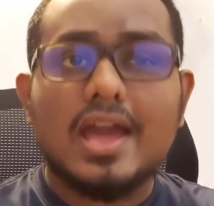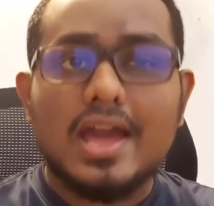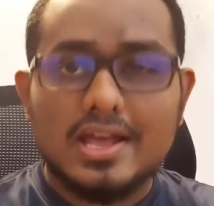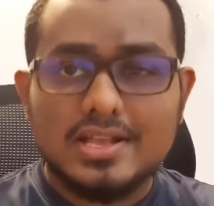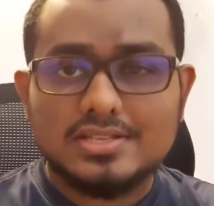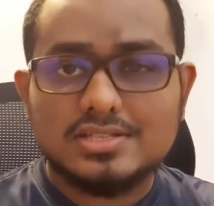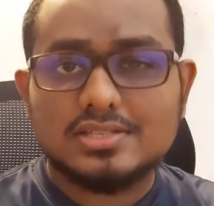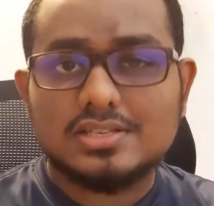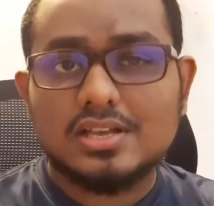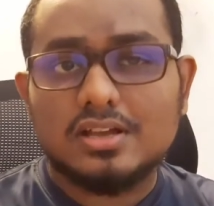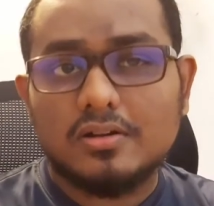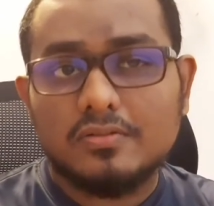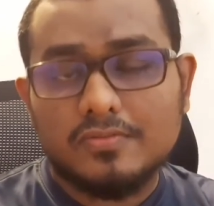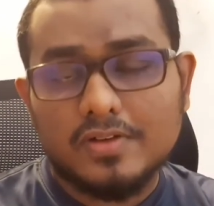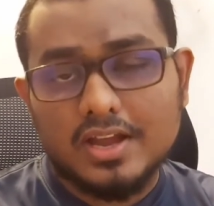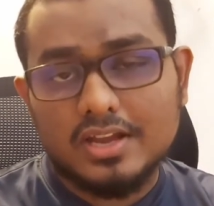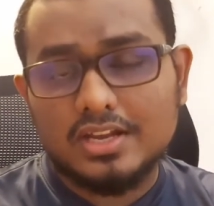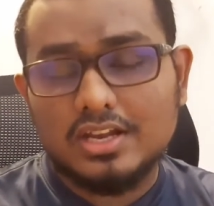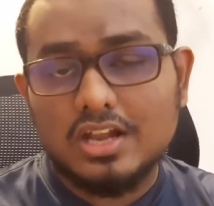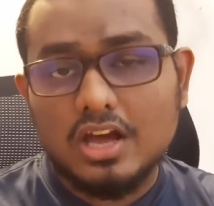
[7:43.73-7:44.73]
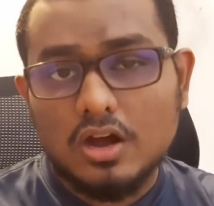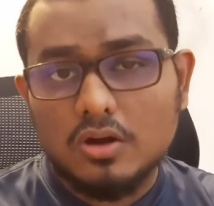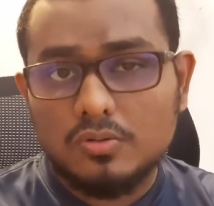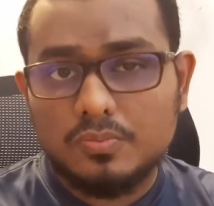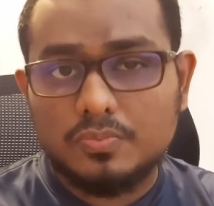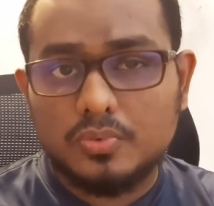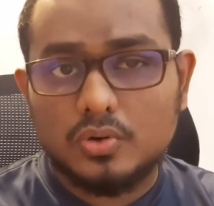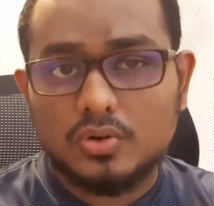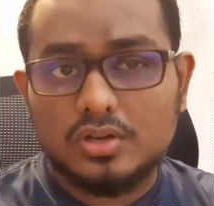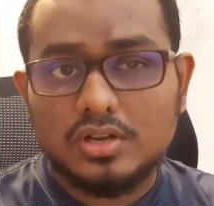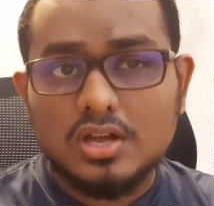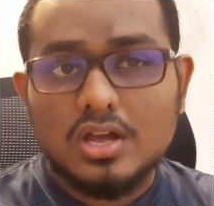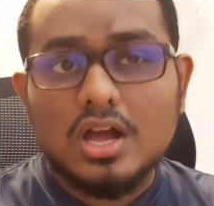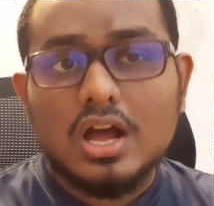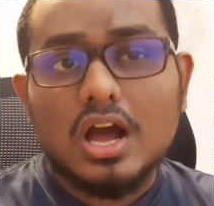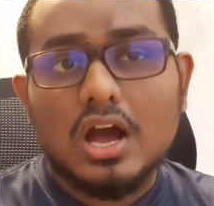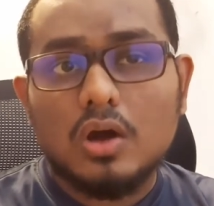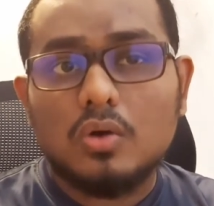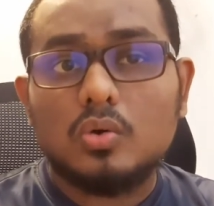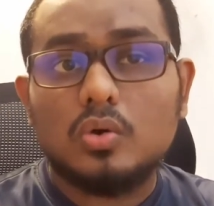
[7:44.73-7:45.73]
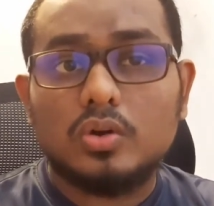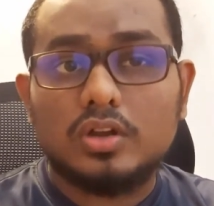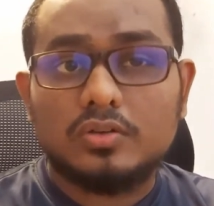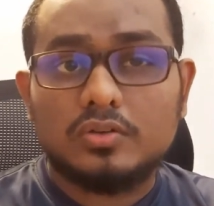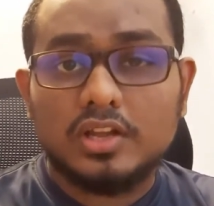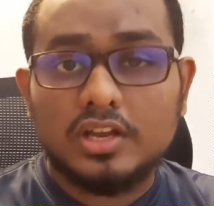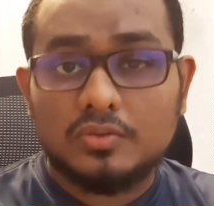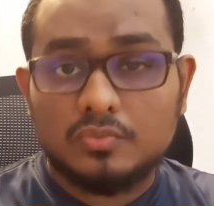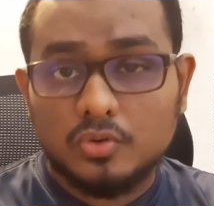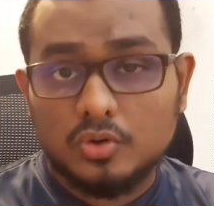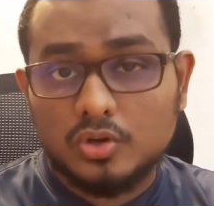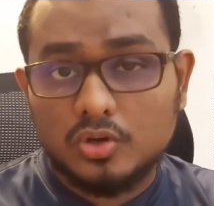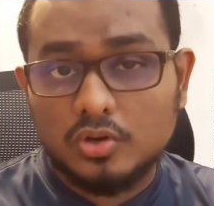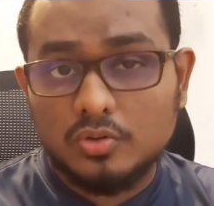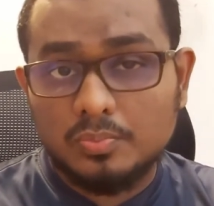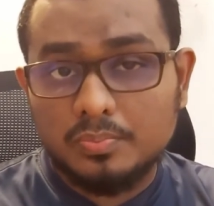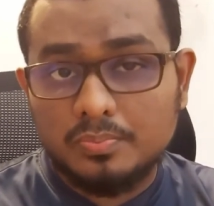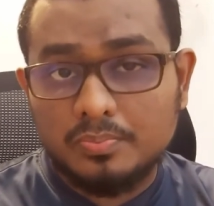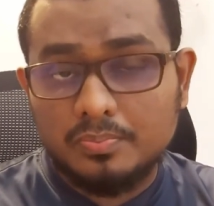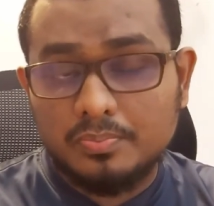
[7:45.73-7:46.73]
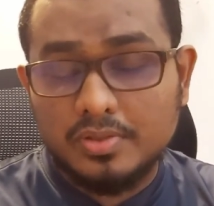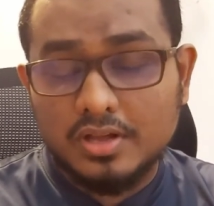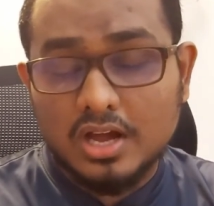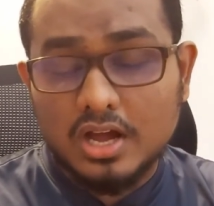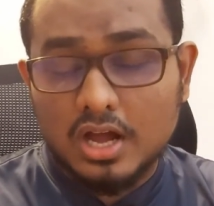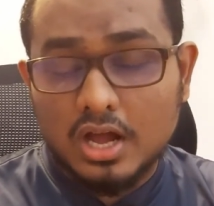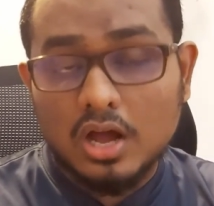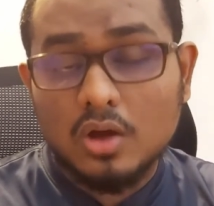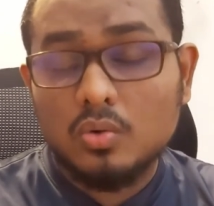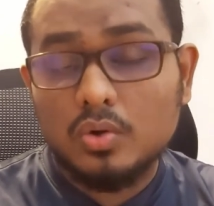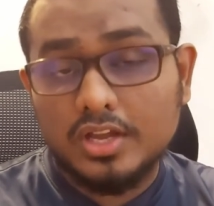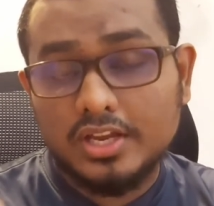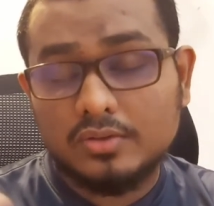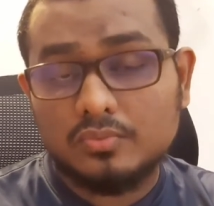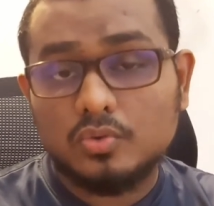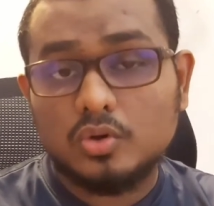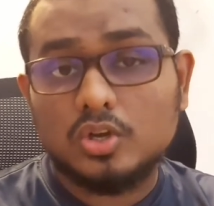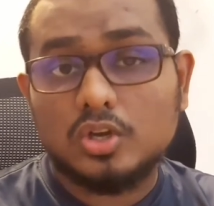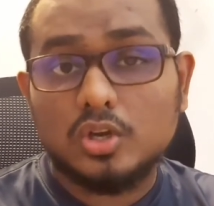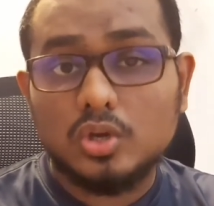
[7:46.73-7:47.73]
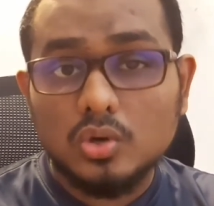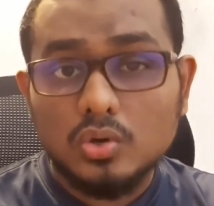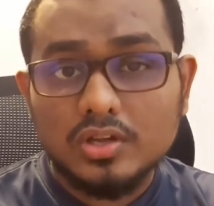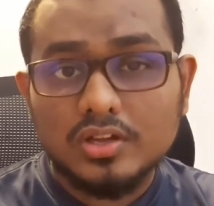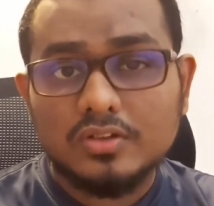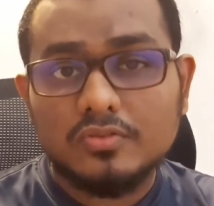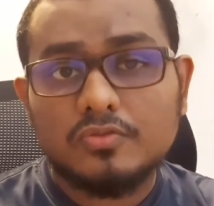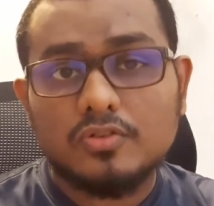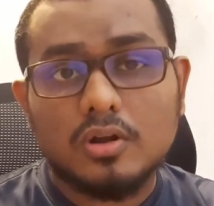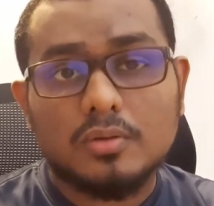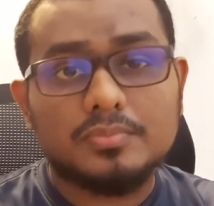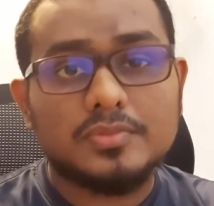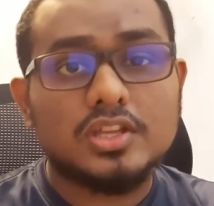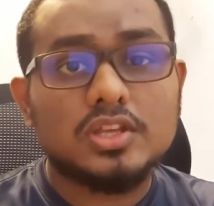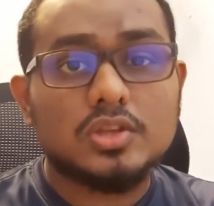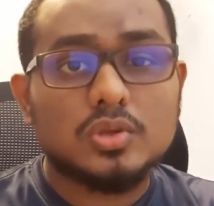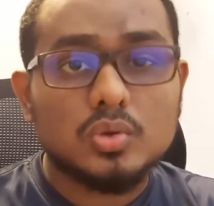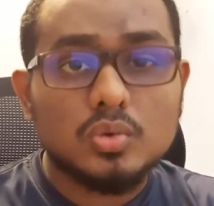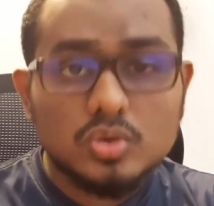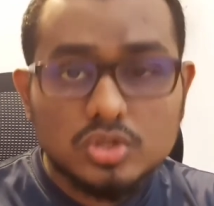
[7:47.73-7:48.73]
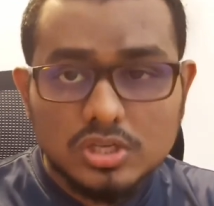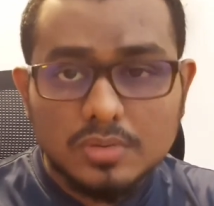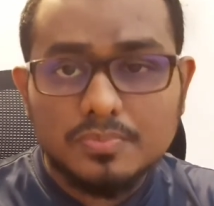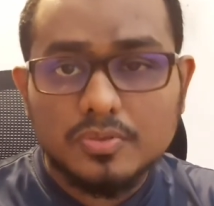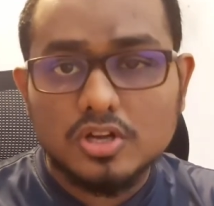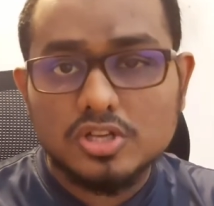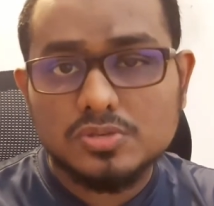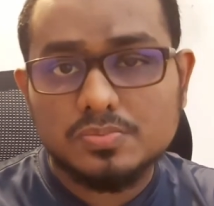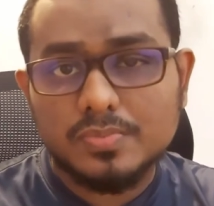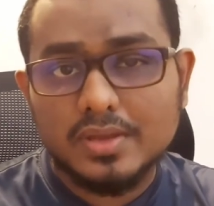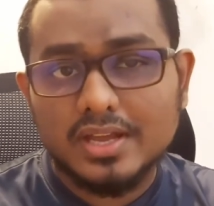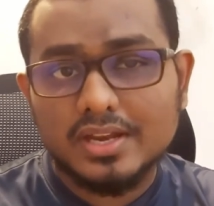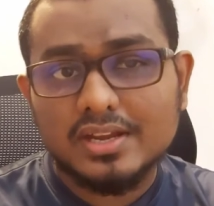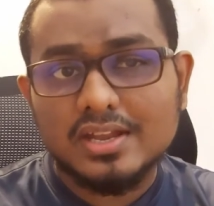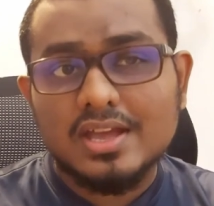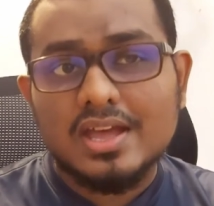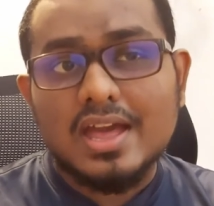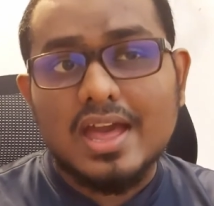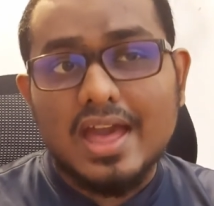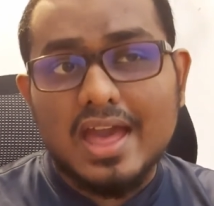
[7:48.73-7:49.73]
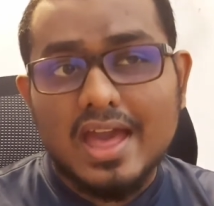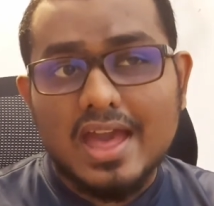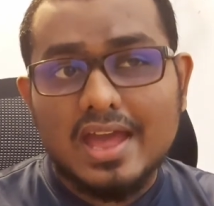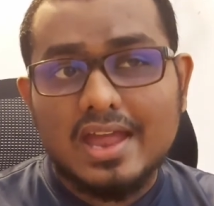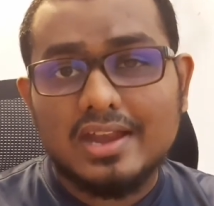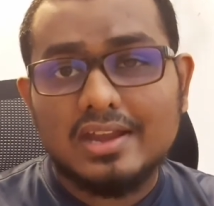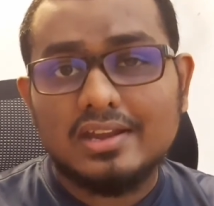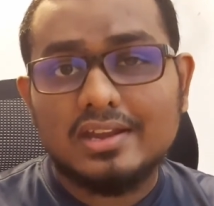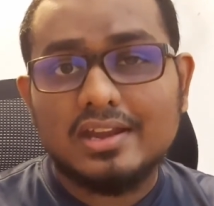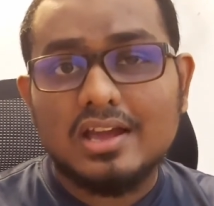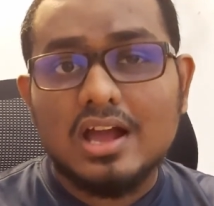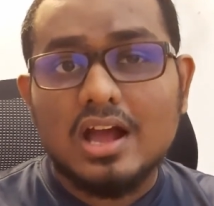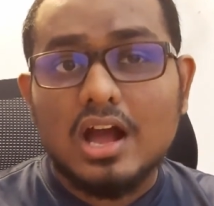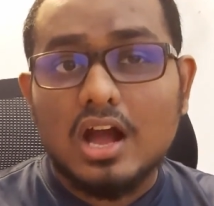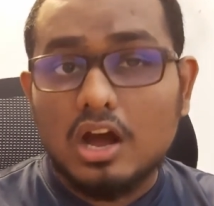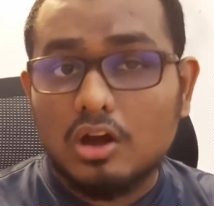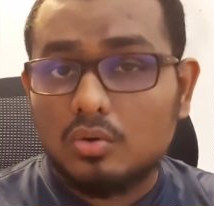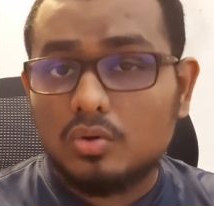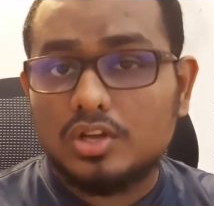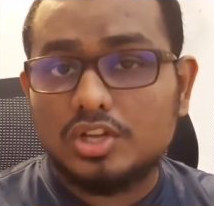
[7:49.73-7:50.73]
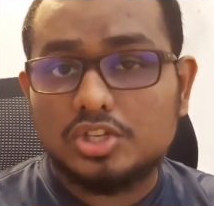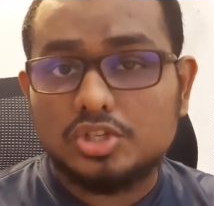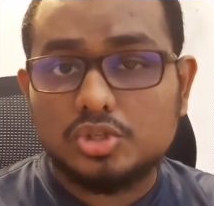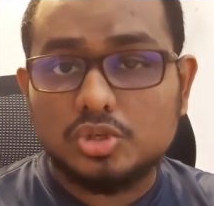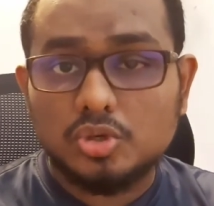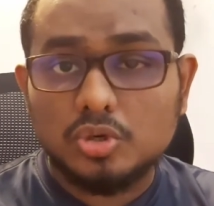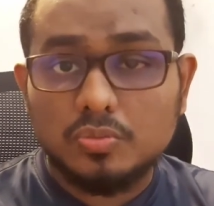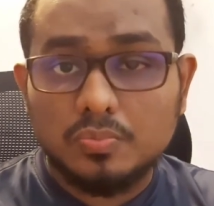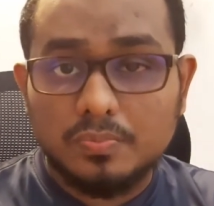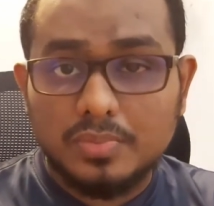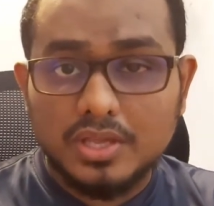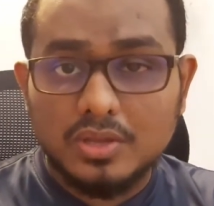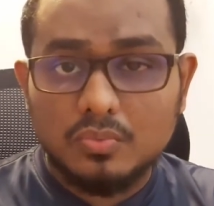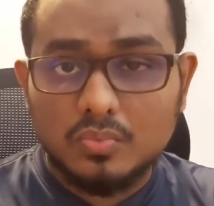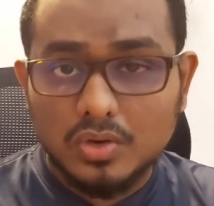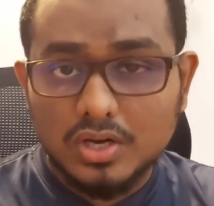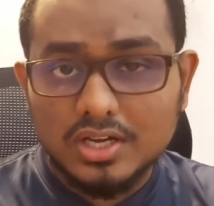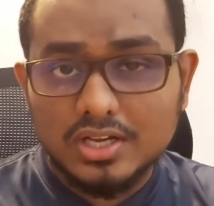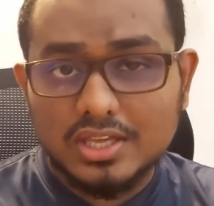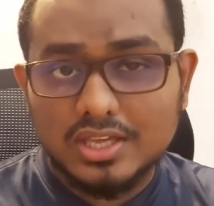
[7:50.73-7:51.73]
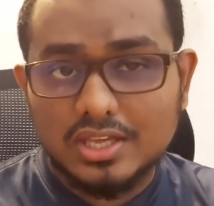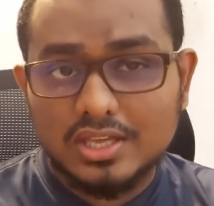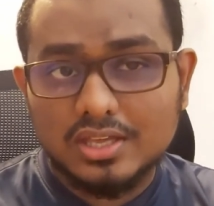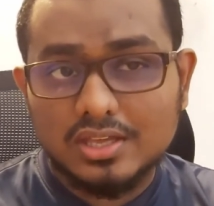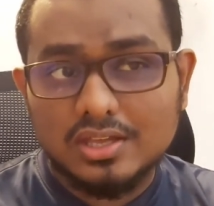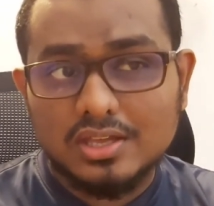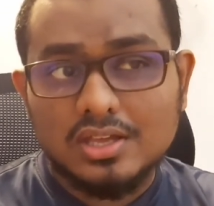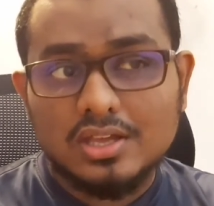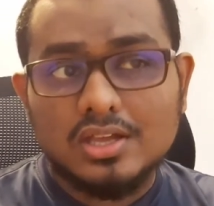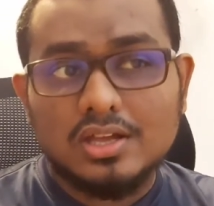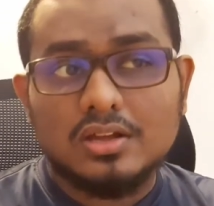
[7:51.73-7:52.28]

as a final output, how it would look from the user prospect, and how it should be working